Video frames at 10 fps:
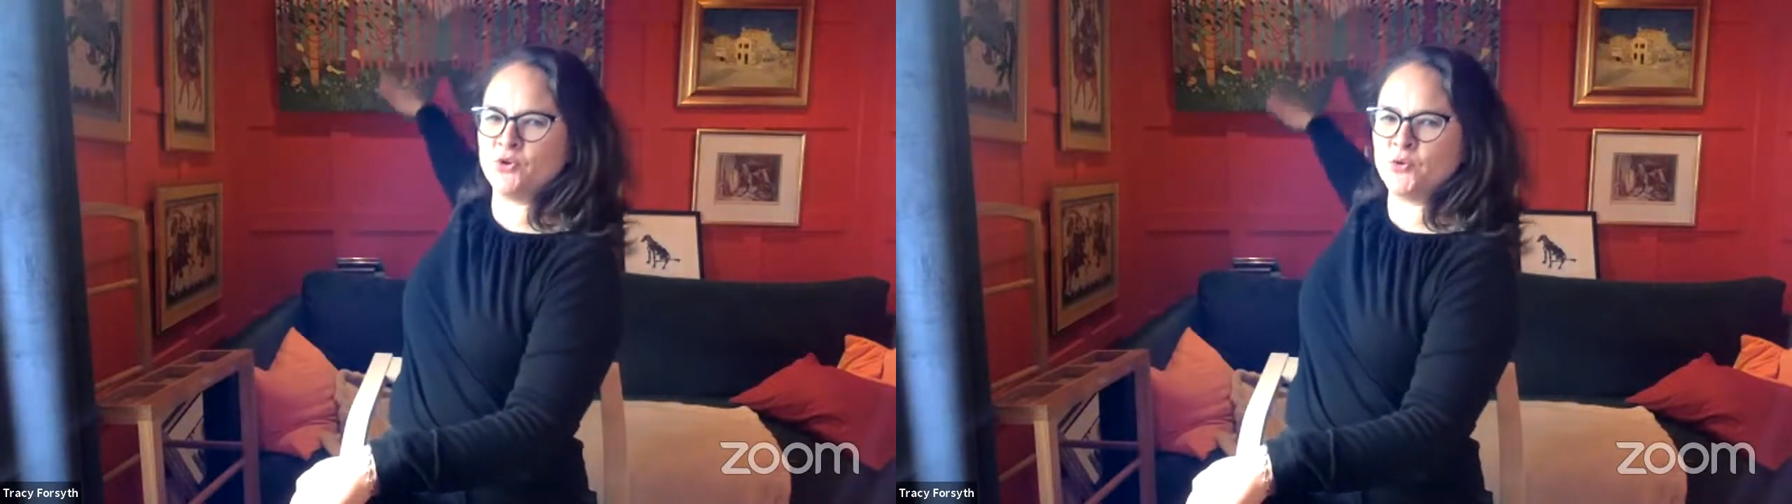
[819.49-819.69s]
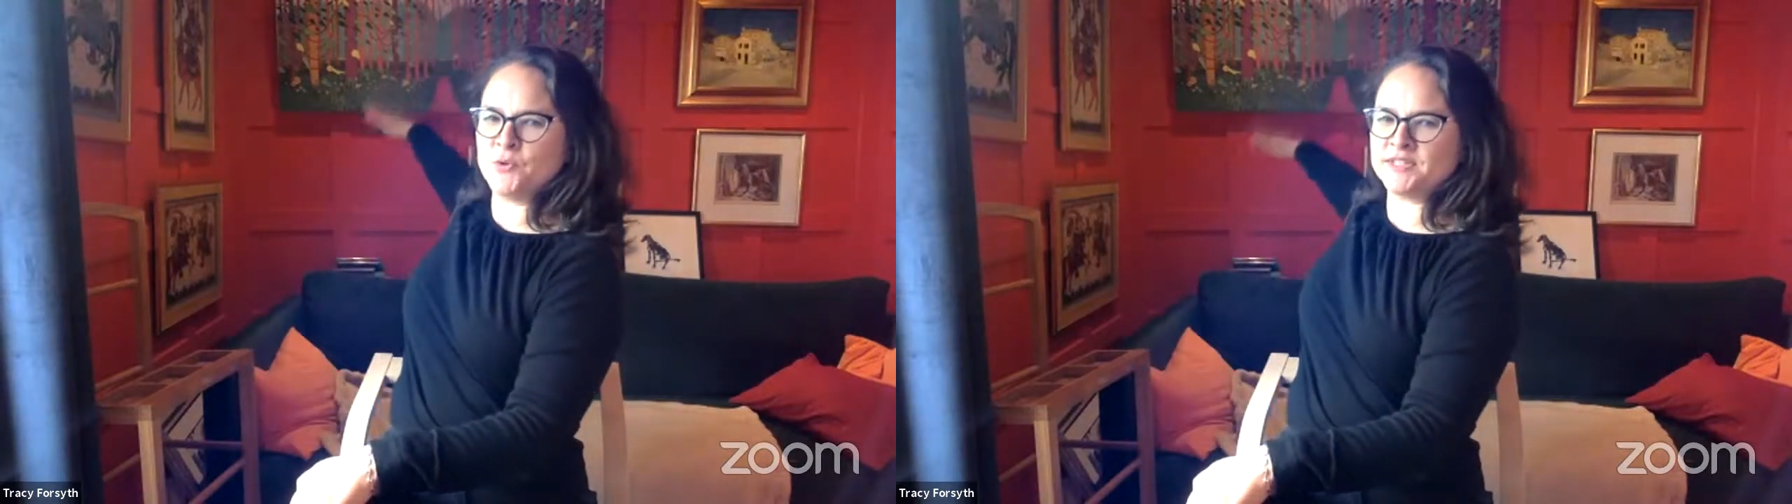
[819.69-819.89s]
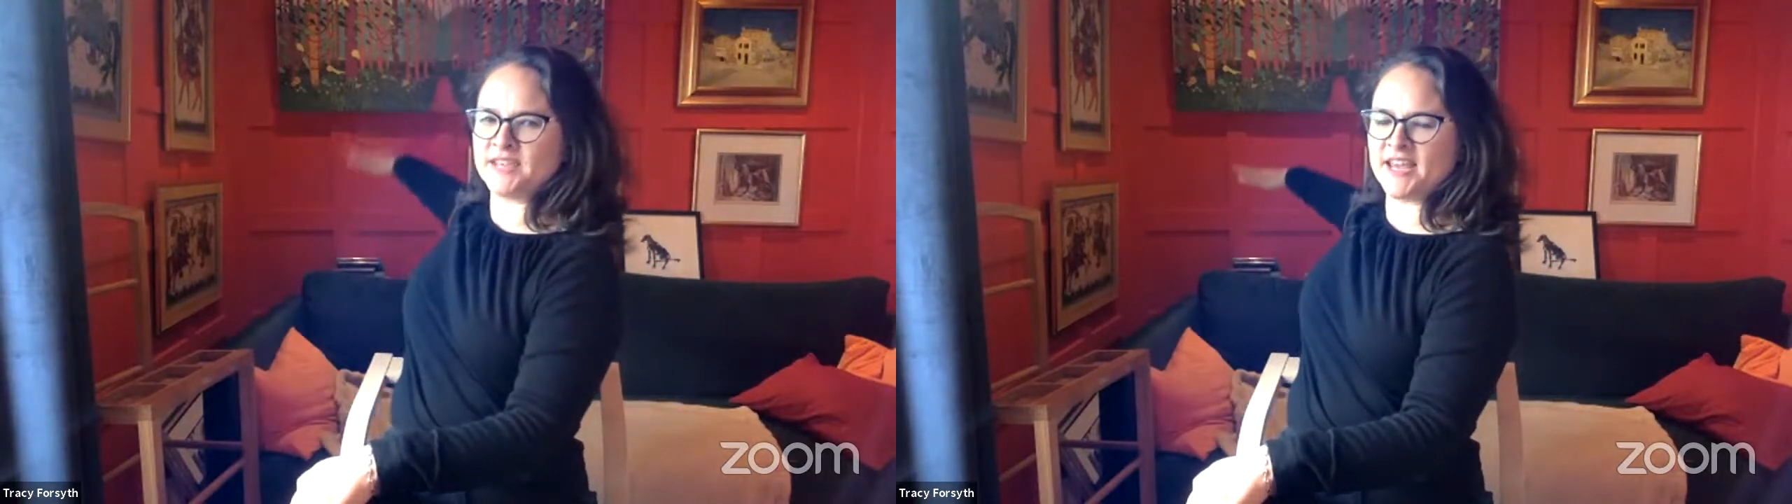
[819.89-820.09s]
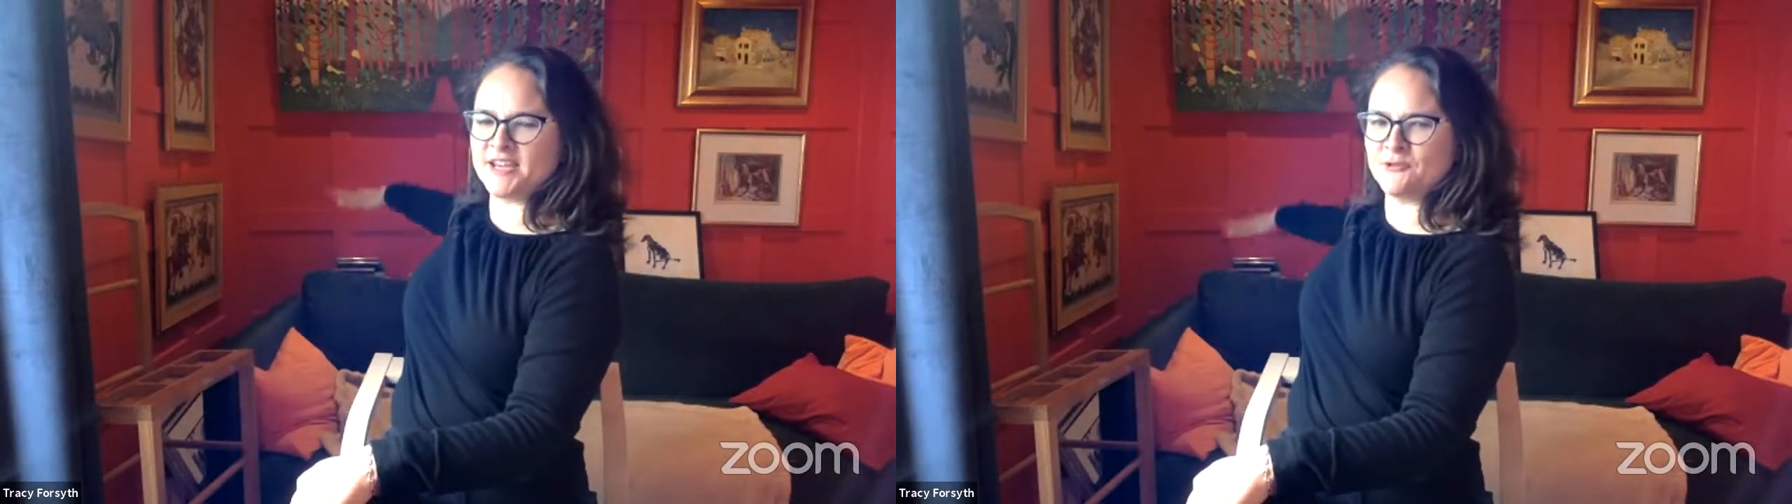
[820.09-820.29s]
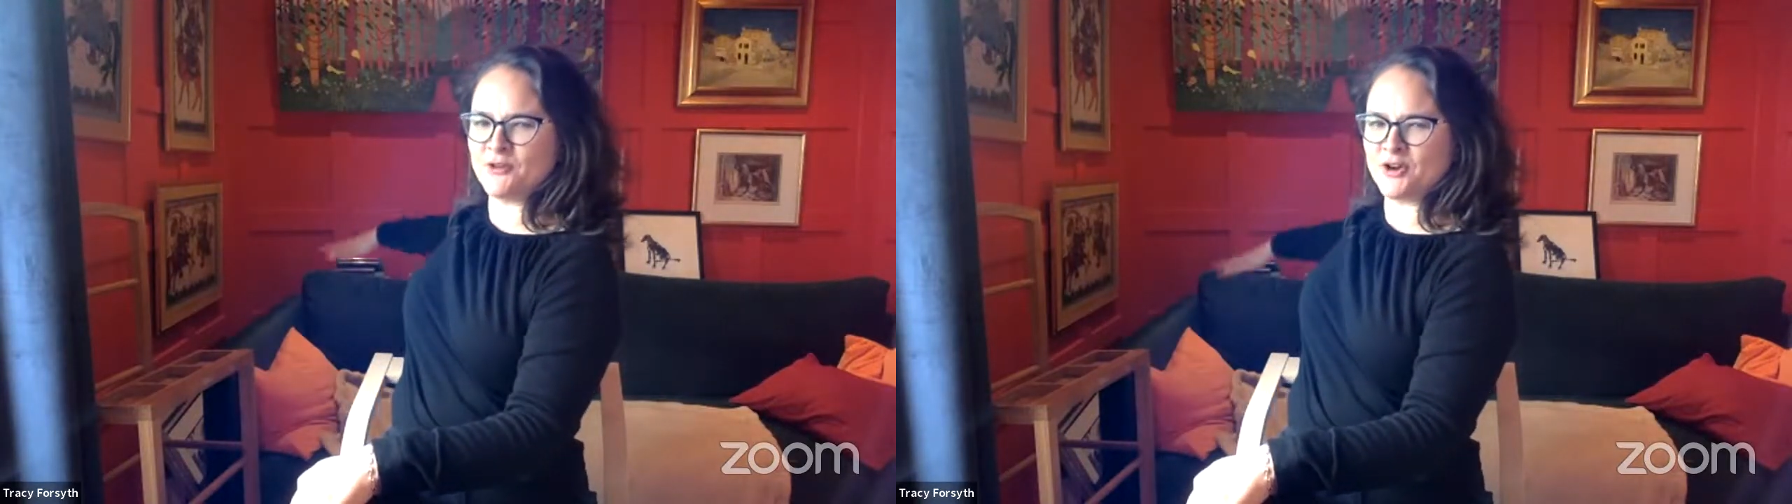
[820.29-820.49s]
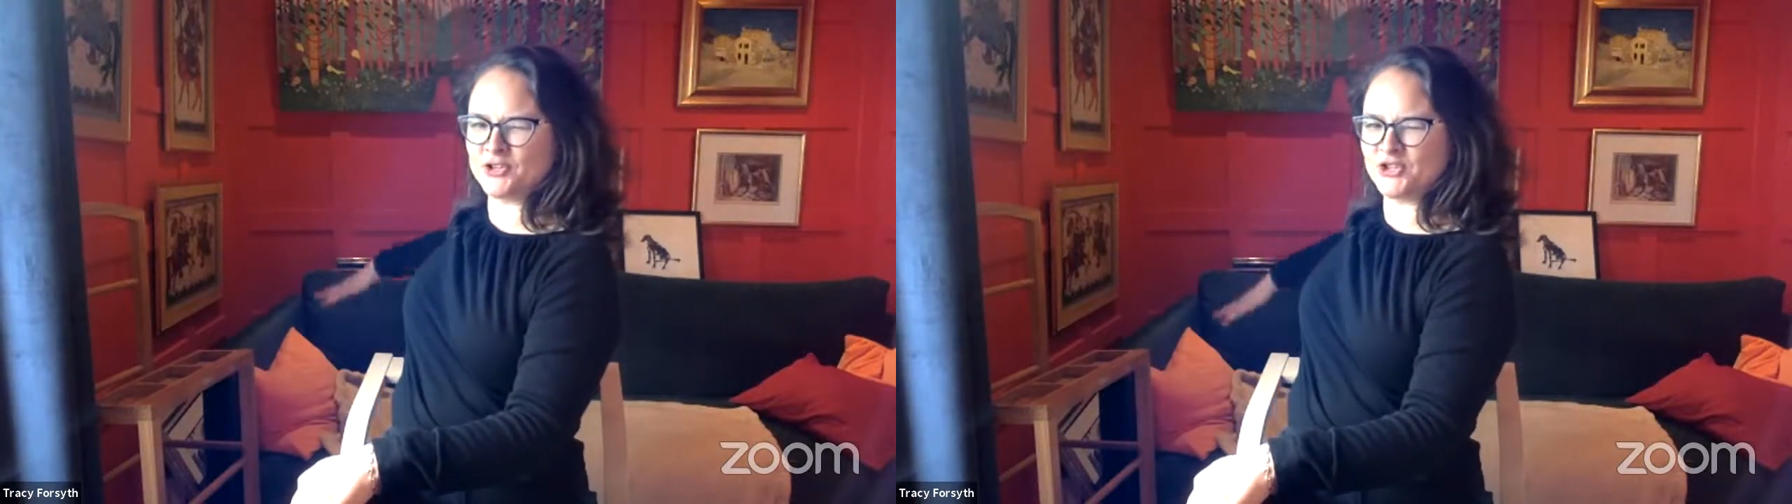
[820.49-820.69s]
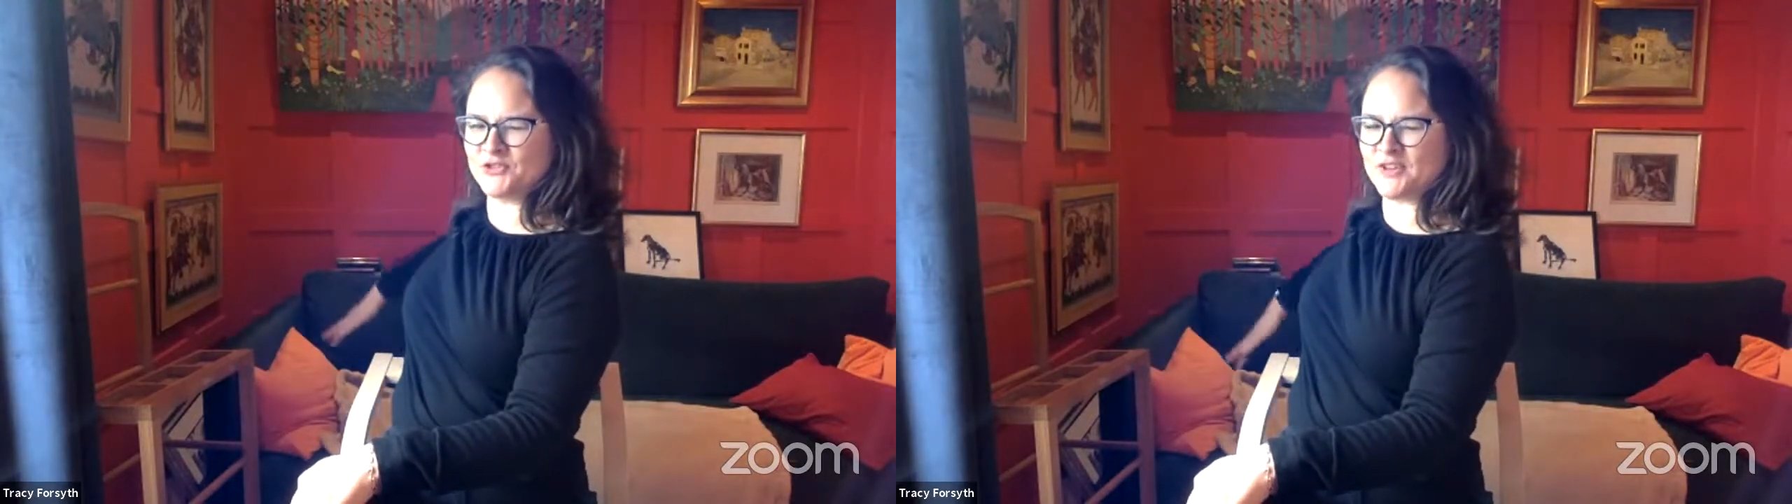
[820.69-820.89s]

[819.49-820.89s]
Always take advantage